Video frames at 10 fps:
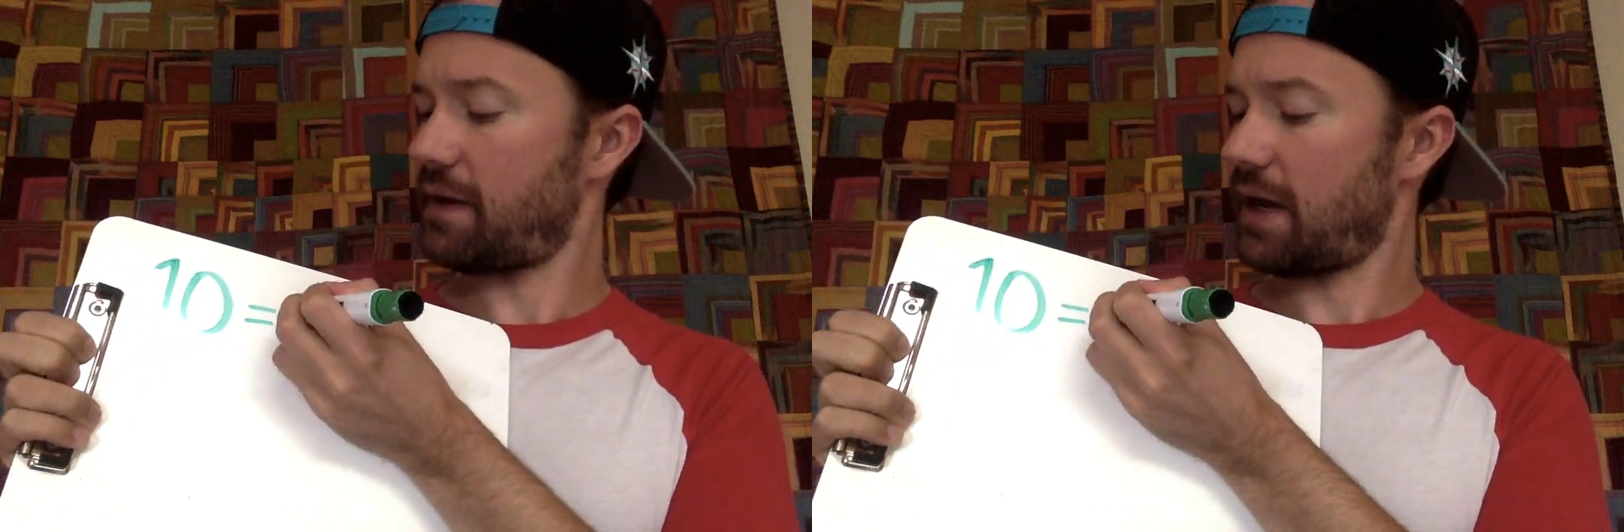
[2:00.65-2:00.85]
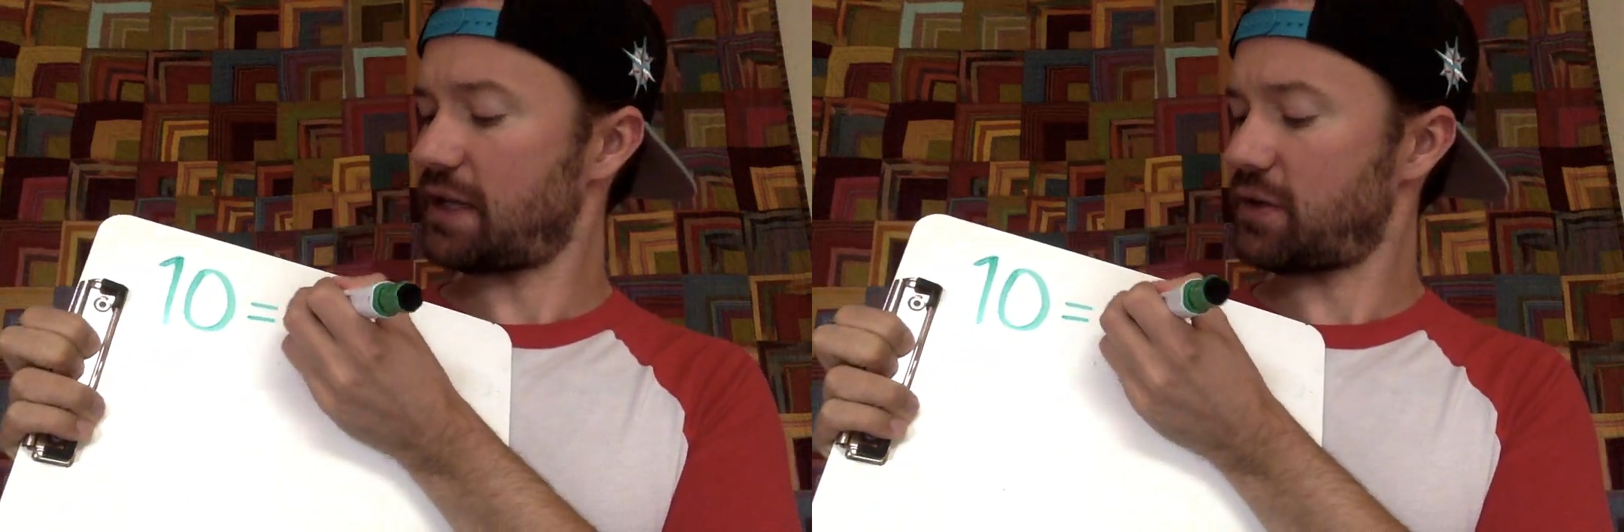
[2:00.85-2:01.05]

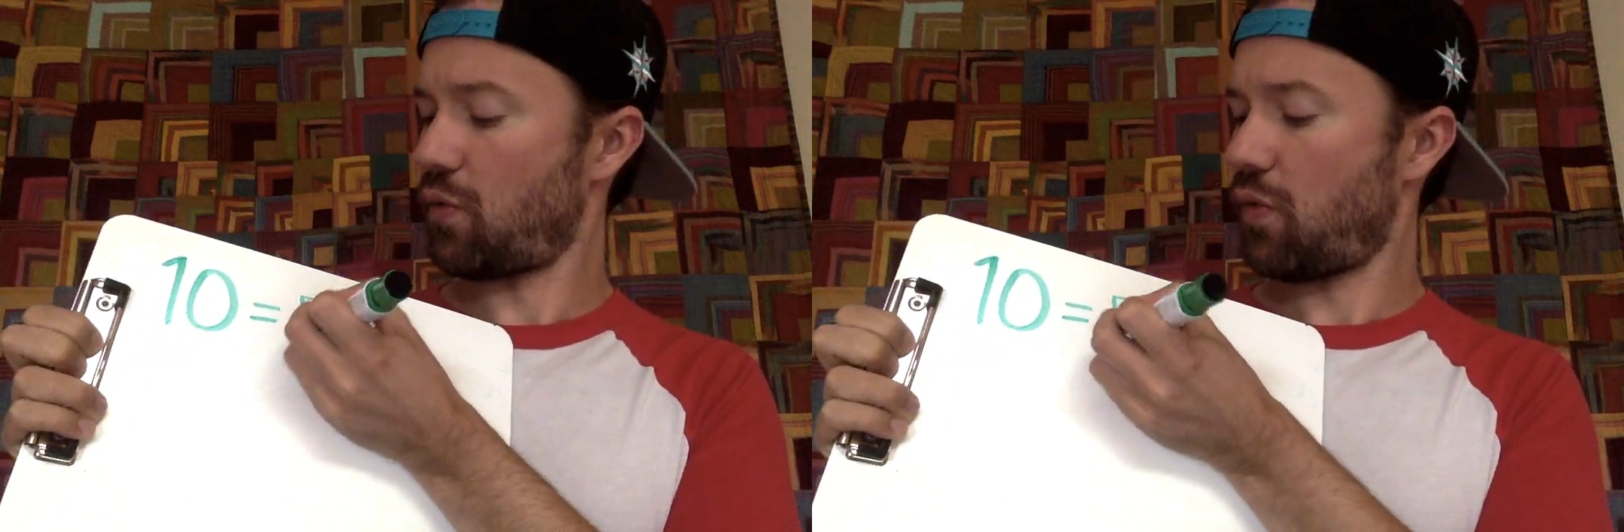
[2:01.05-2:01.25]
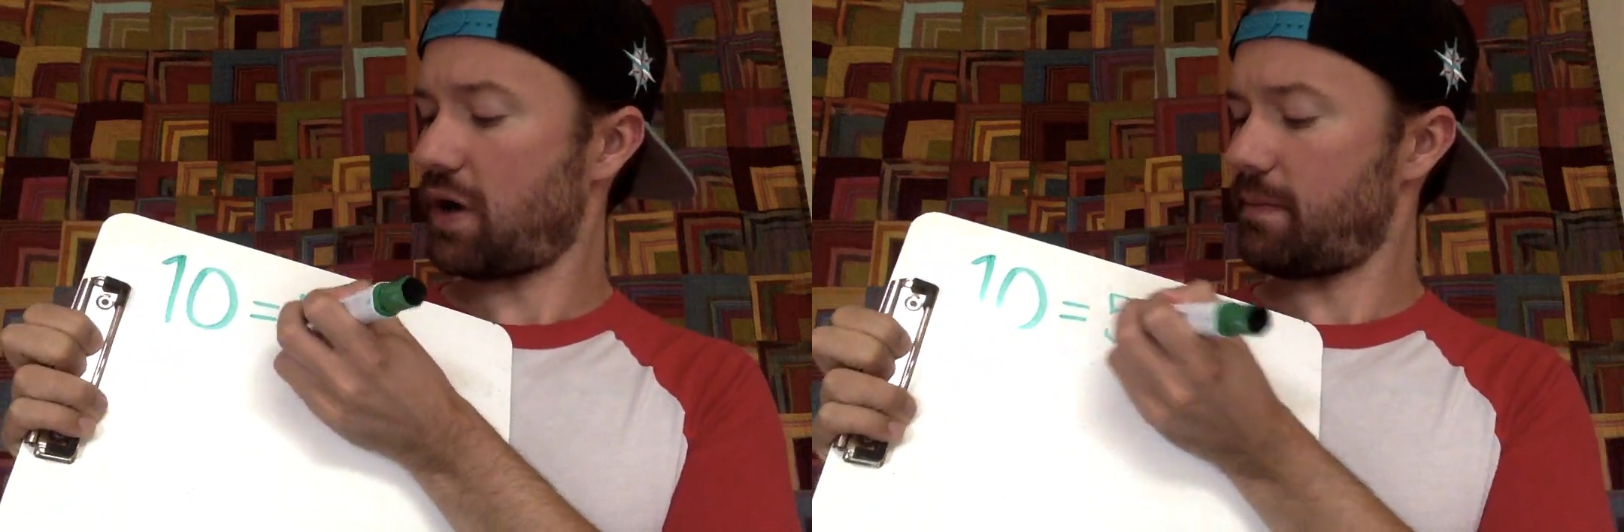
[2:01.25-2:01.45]
as
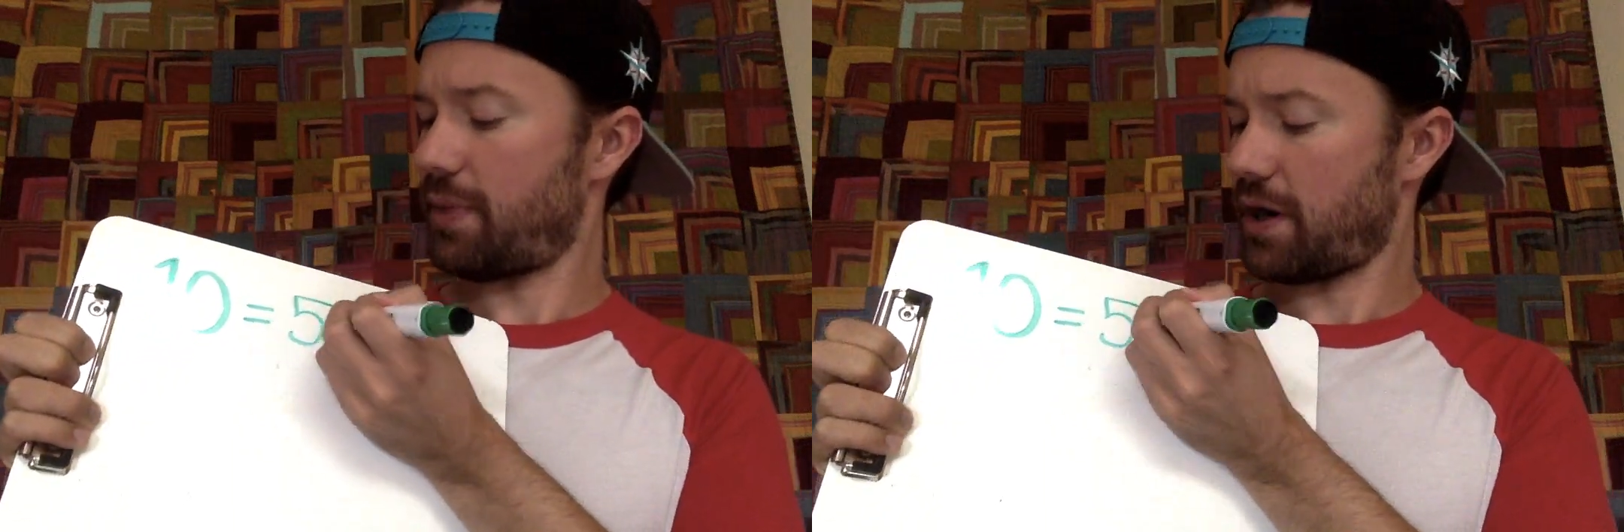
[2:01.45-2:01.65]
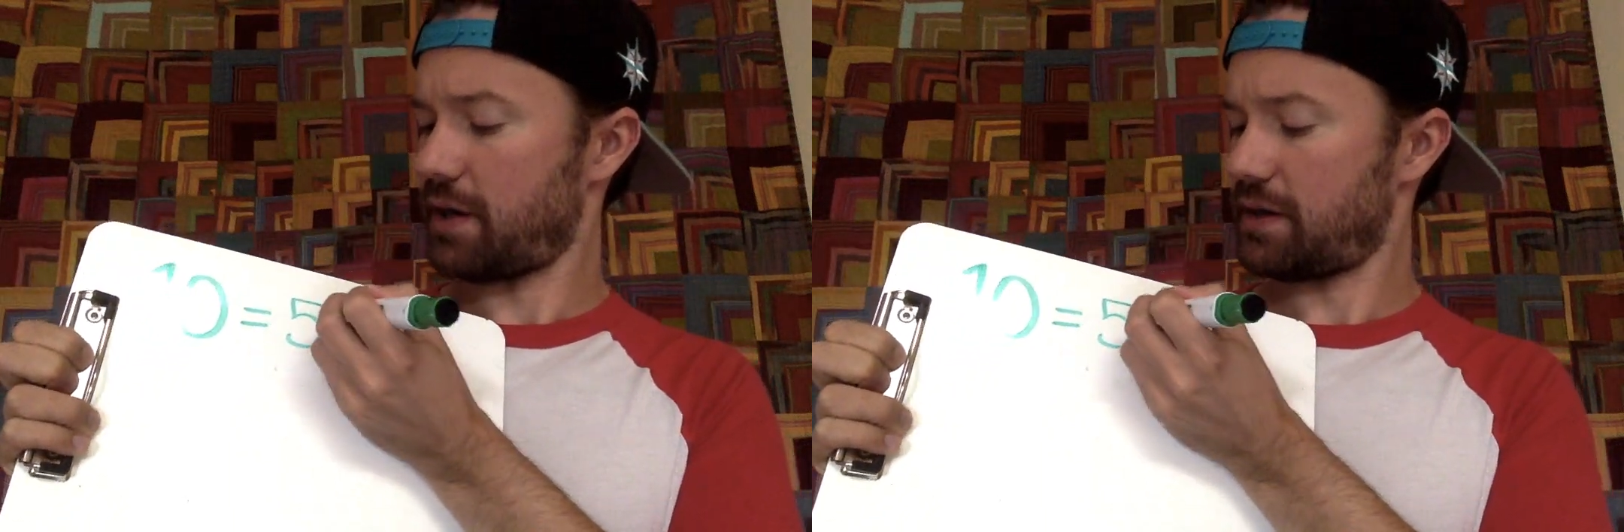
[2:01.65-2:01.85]
one
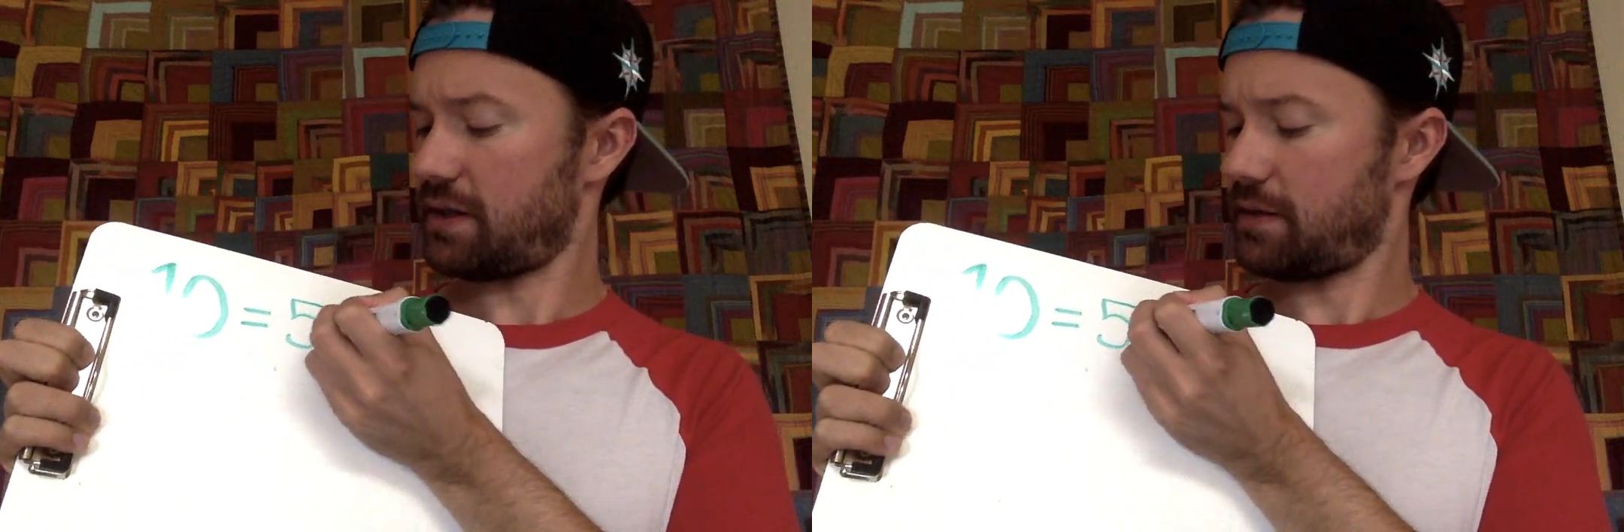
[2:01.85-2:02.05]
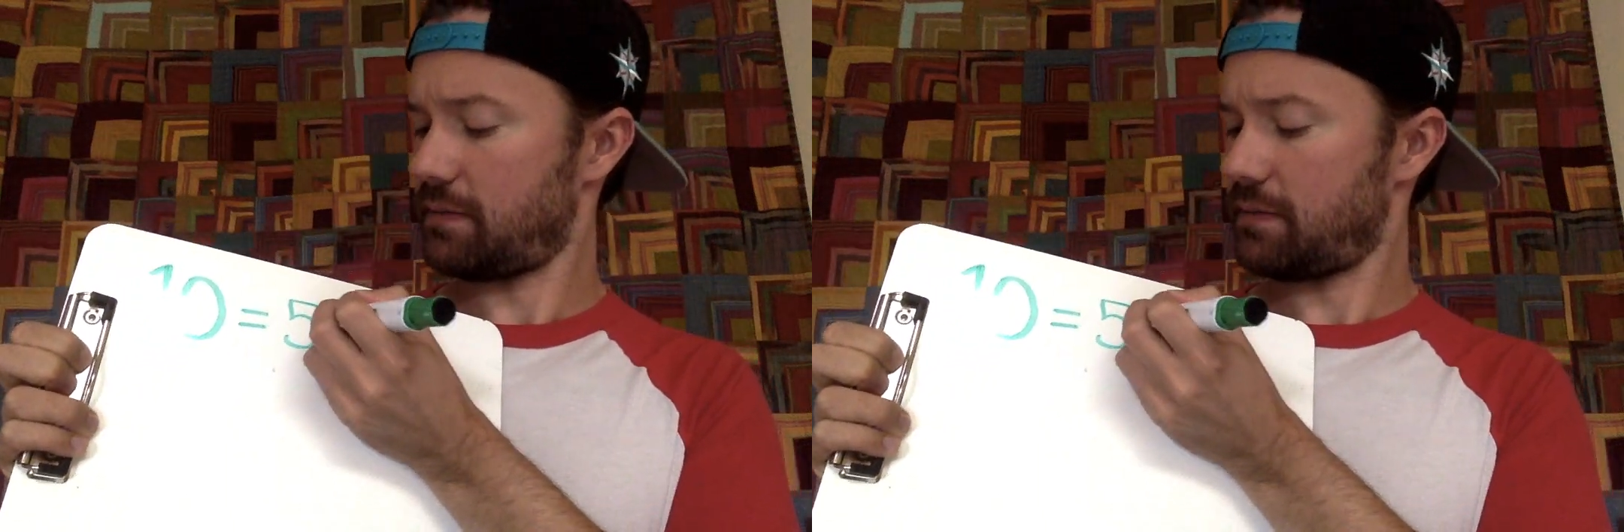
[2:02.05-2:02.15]
part